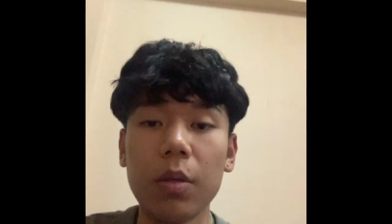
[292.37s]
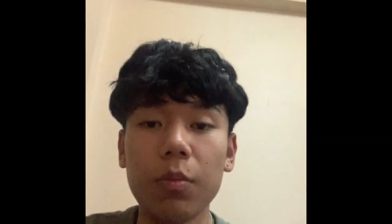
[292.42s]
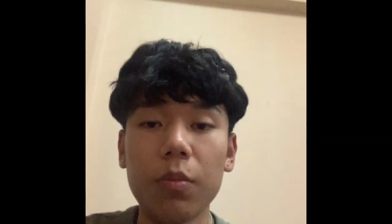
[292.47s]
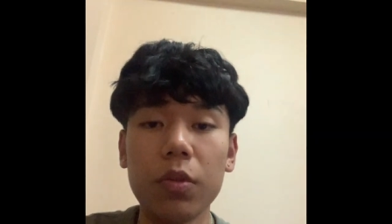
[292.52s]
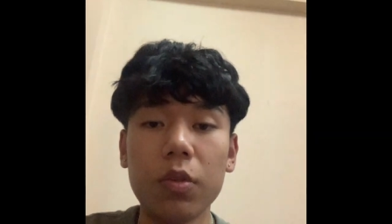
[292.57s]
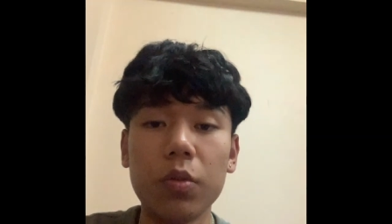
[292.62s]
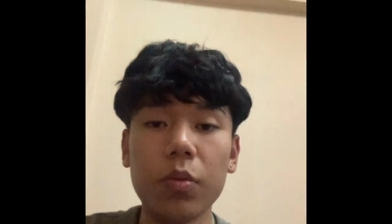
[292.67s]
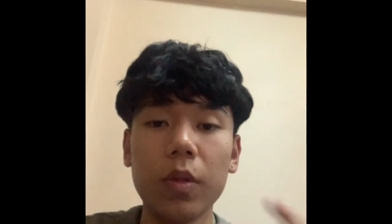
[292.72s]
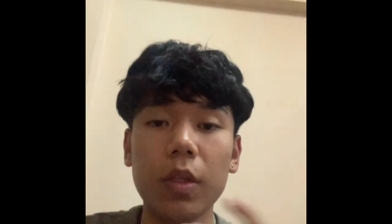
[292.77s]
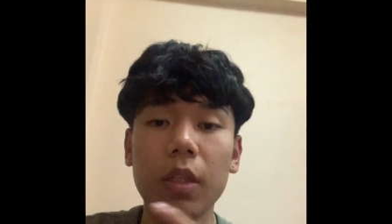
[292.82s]

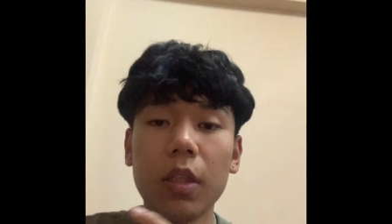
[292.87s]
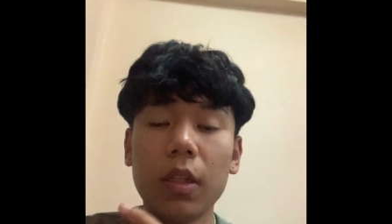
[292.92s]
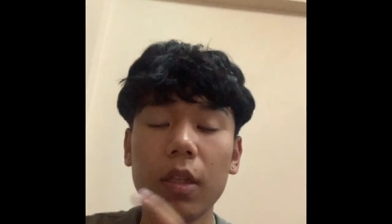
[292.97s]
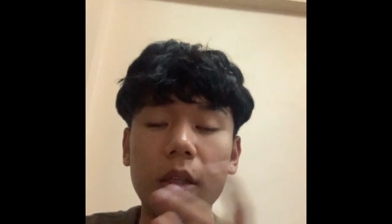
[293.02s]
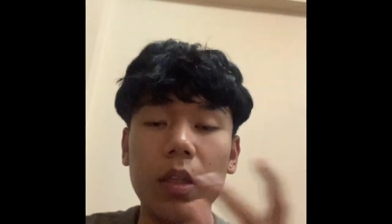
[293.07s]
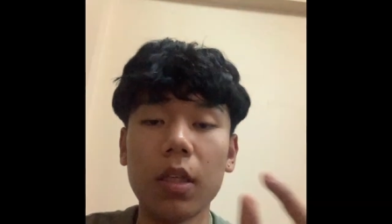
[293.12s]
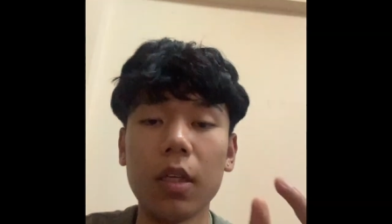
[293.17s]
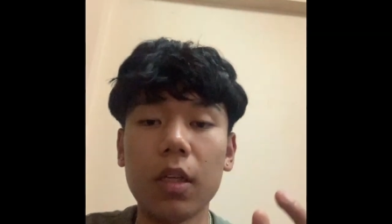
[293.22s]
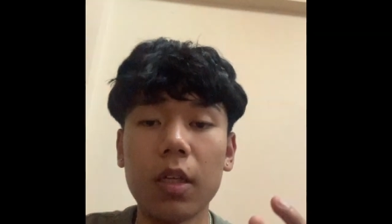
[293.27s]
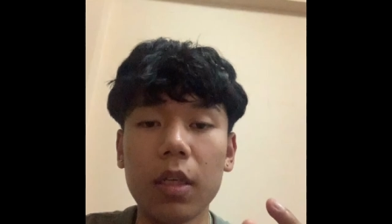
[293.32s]

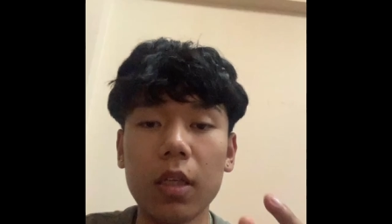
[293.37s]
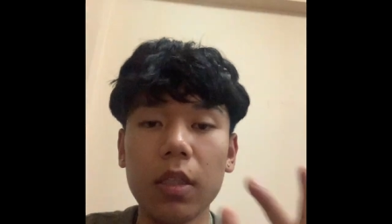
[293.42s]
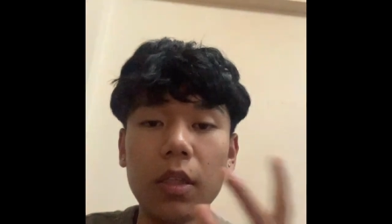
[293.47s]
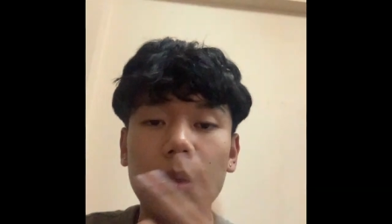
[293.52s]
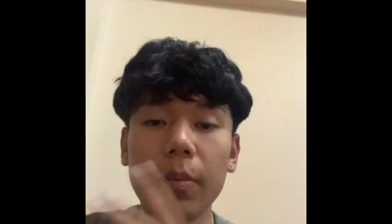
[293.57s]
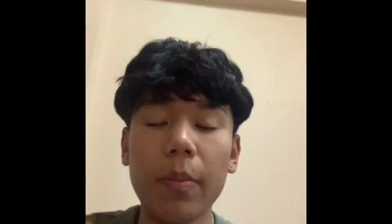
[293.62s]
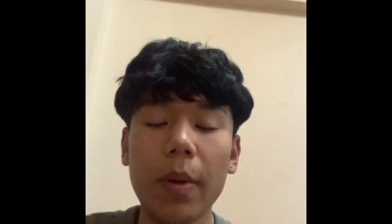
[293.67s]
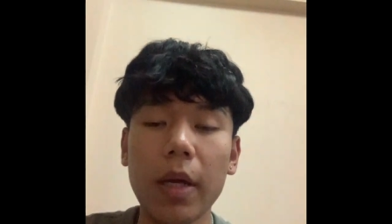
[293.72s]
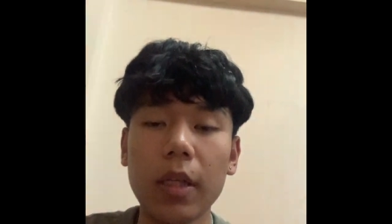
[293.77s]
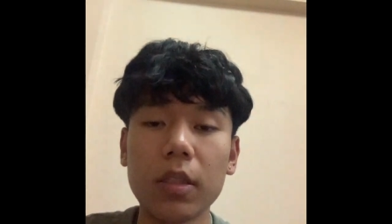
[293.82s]
between the
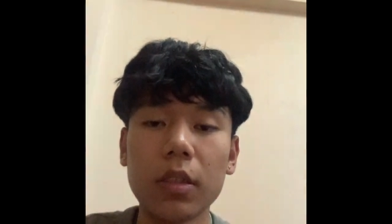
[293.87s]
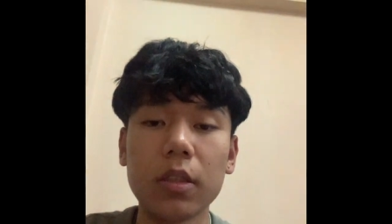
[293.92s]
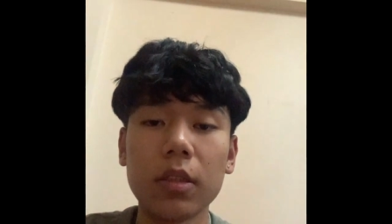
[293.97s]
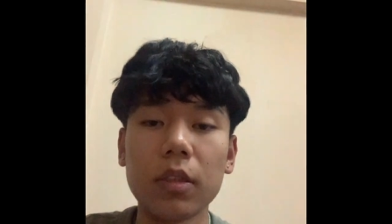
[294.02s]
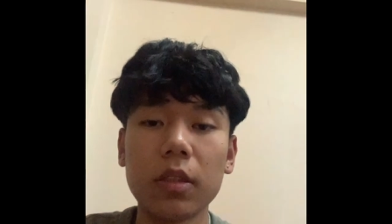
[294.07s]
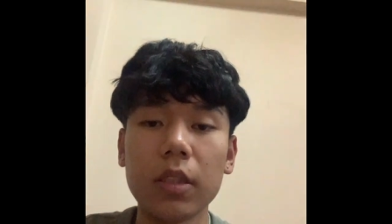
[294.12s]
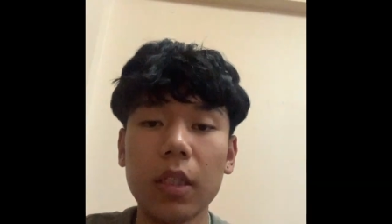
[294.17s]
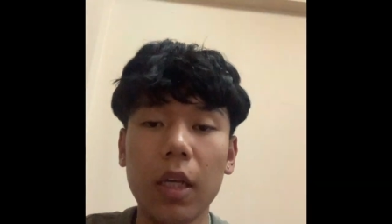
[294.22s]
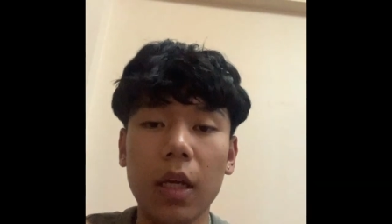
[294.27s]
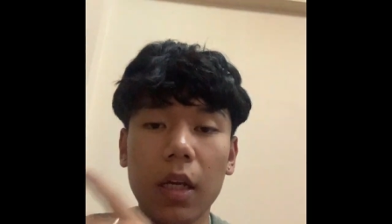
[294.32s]

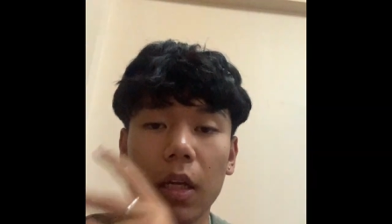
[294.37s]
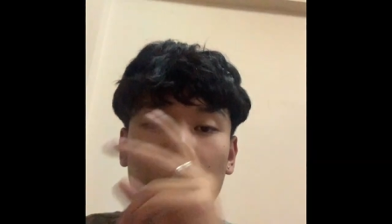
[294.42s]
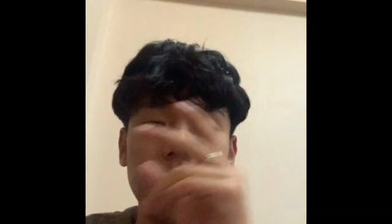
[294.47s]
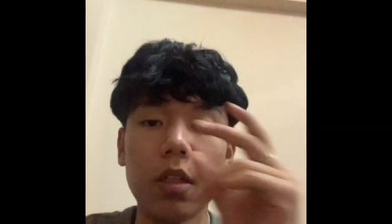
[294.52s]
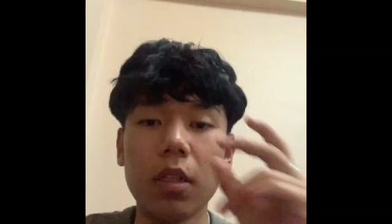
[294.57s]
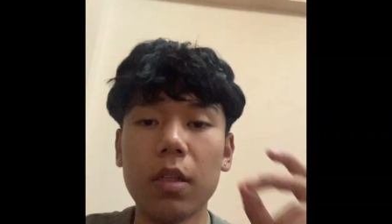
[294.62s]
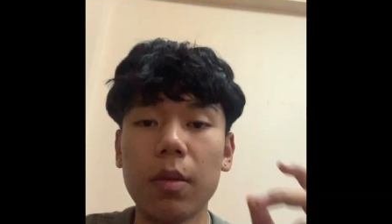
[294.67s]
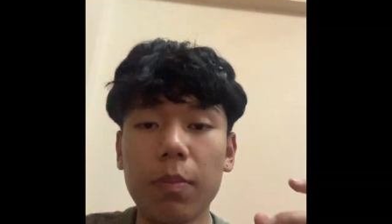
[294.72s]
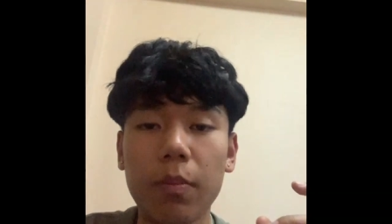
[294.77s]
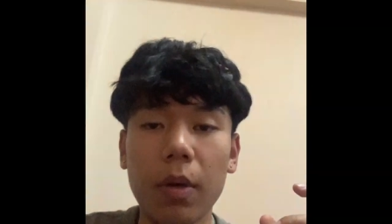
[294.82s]
patent
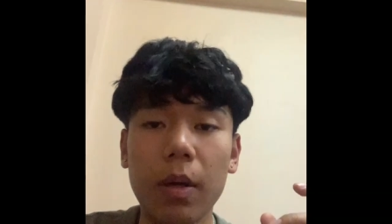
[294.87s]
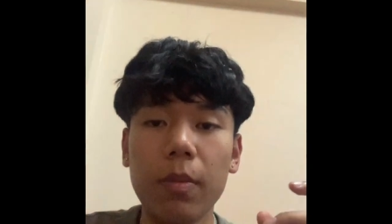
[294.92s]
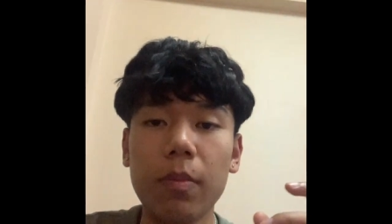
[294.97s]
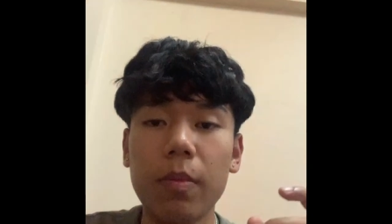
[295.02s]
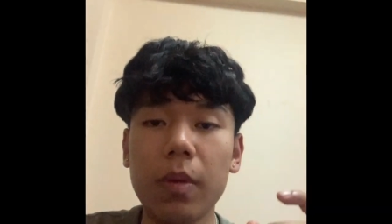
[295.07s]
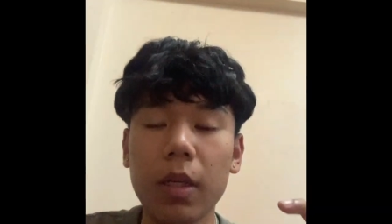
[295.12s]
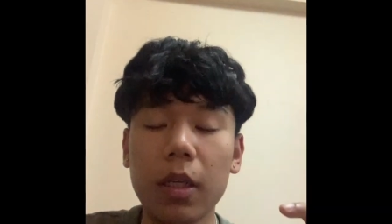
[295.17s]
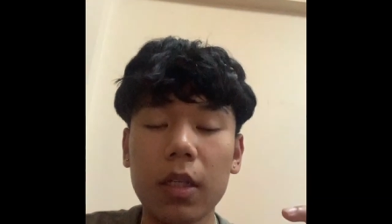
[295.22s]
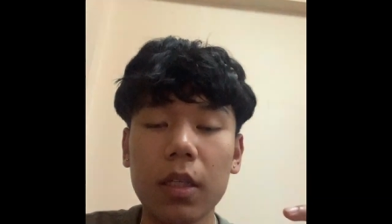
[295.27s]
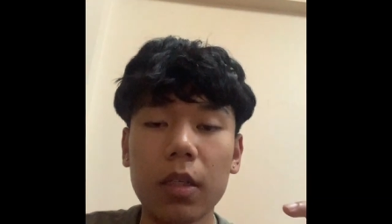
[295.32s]
and the
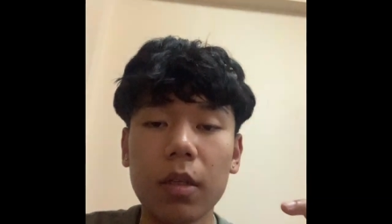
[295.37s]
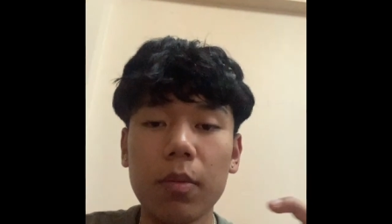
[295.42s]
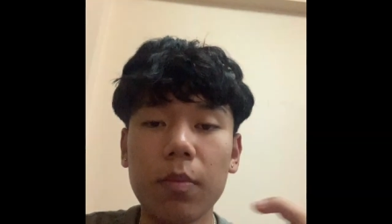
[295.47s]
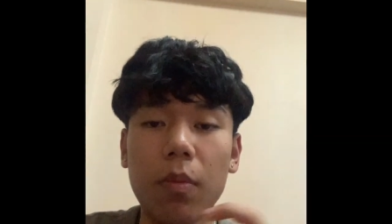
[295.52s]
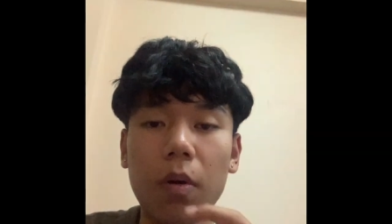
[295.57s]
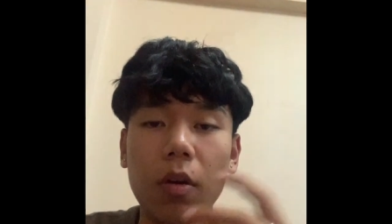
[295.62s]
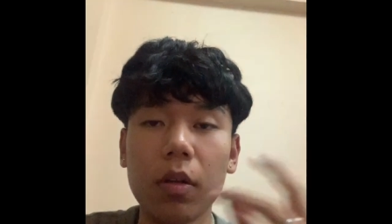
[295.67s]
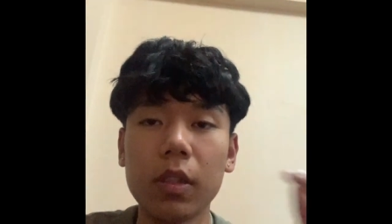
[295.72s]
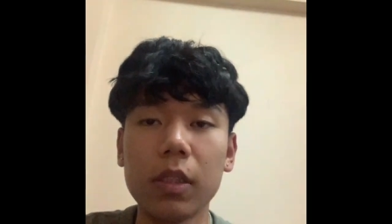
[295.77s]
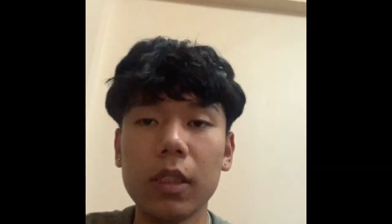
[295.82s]
public
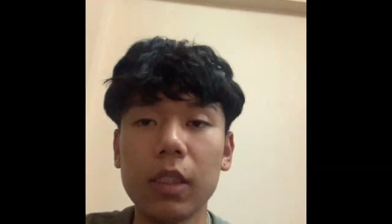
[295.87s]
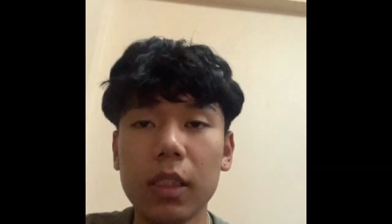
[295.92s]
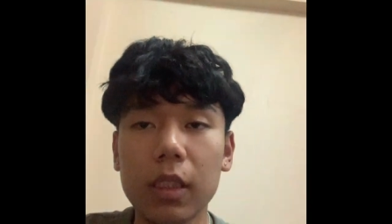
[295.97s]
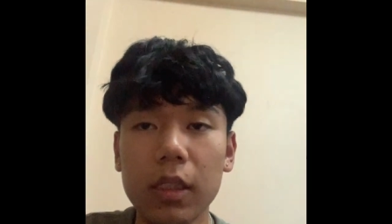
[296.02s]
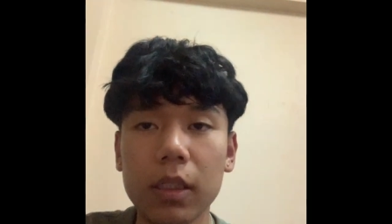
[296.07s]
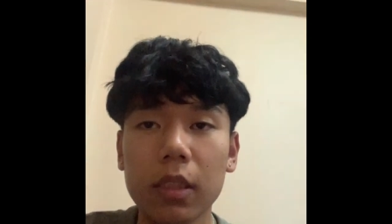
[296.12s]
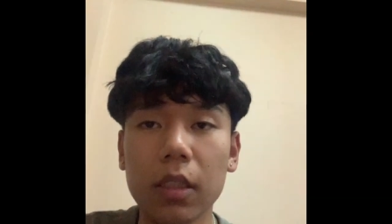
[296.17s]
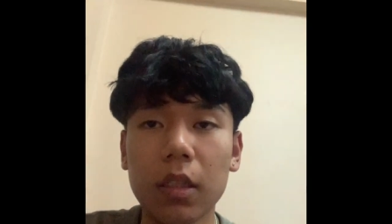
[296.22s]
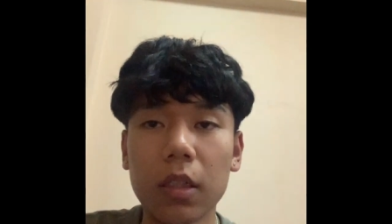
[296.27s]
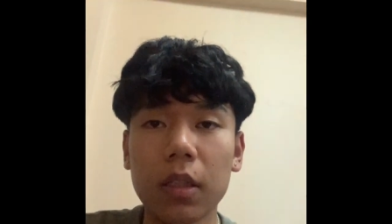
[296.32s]

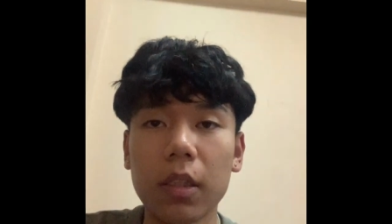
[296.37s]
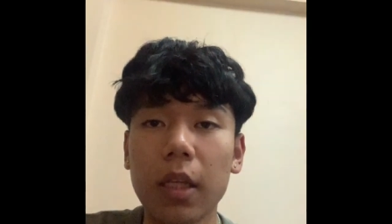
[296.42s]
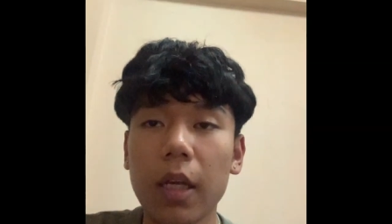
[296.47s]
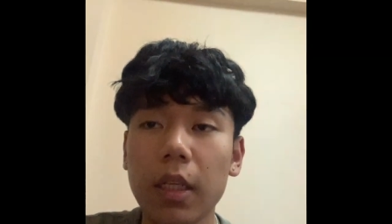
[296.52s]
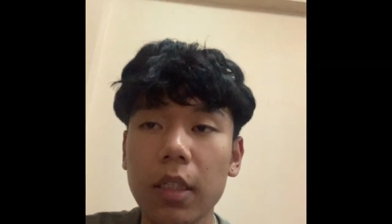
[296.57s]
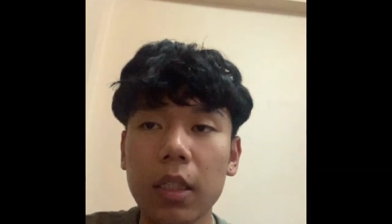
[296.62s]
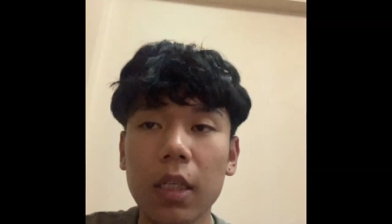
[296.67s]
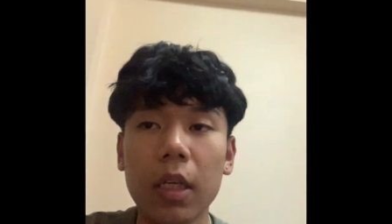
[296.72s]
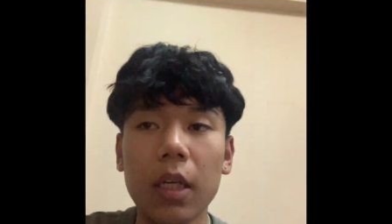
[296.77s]
policies are that